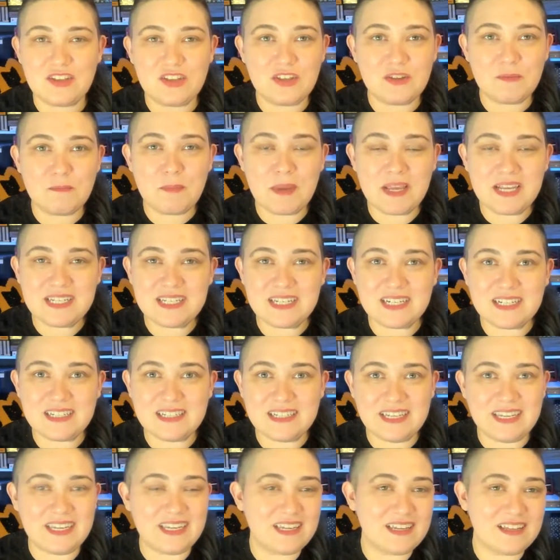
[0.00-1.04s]

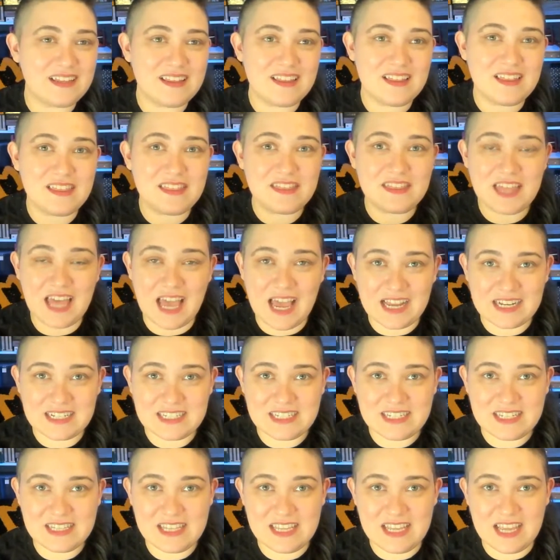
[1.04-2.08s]
basically,
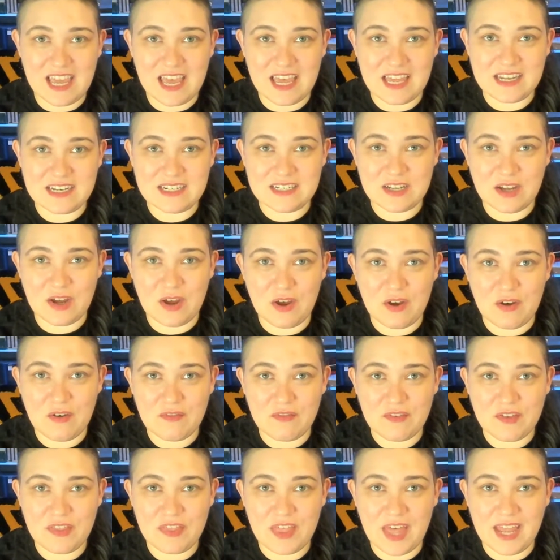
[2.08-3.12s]
that's the end
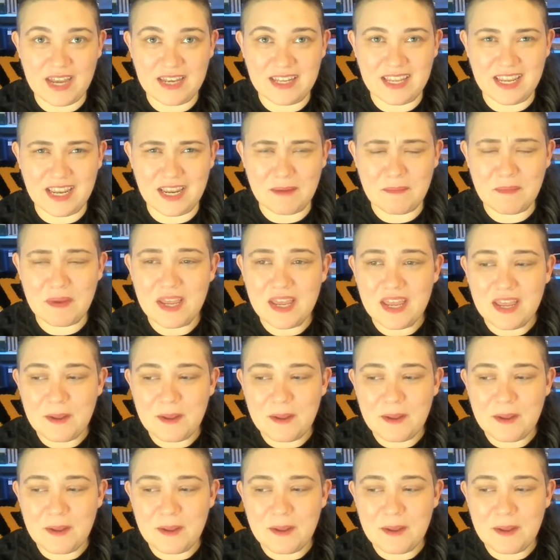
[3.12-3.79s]
of that game.